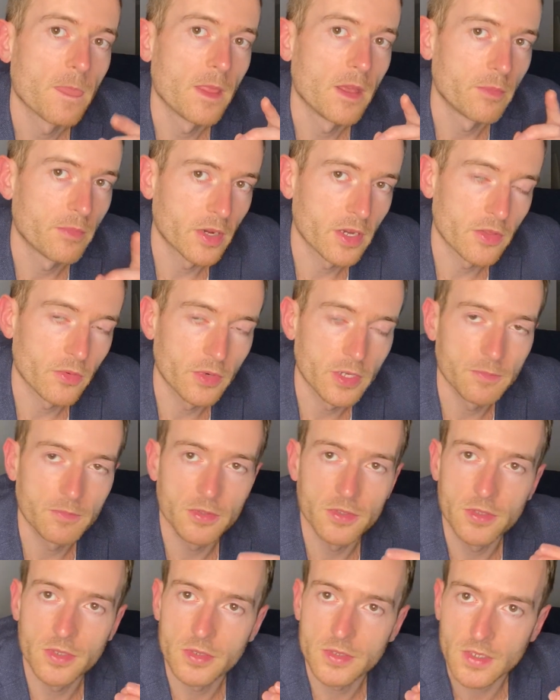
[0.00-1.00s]
And by the way,
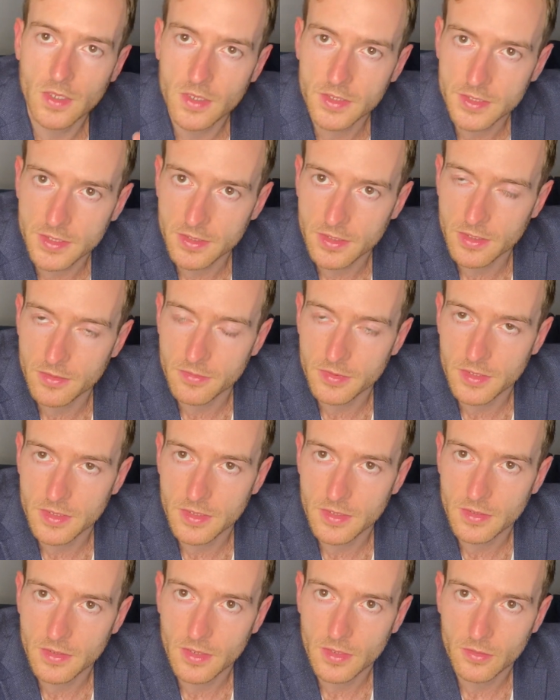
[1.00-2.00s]
Pluto is also going to
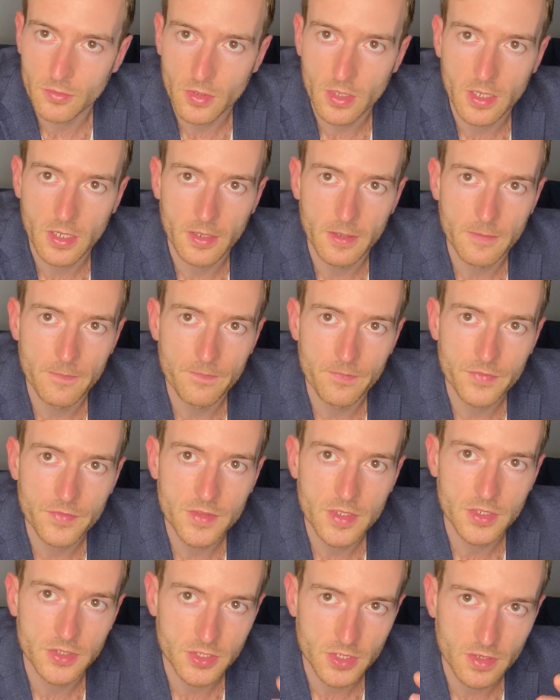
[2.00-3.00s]
be um,
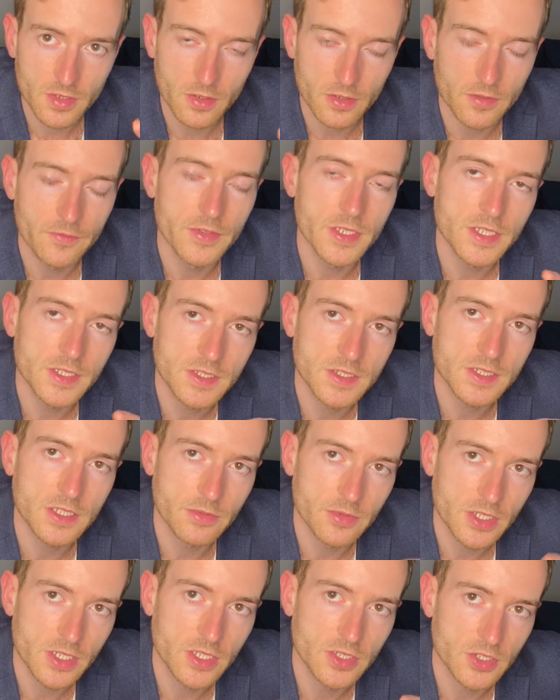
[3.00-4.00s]
conjunct, or Venus is
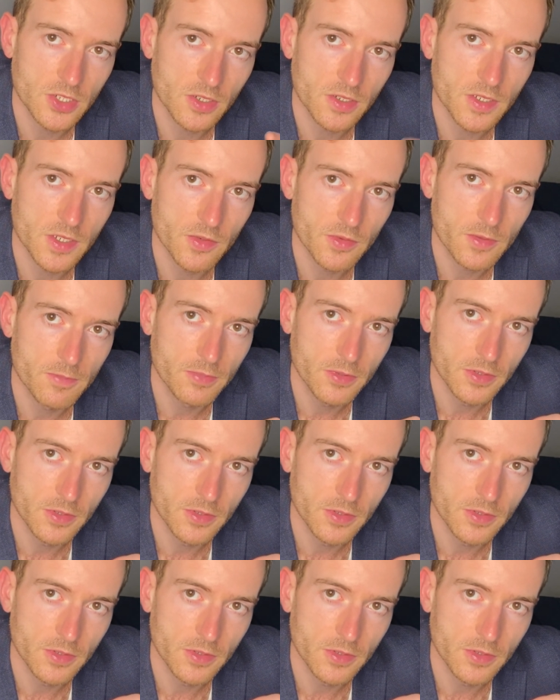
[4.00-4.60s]
going to be conjuncting with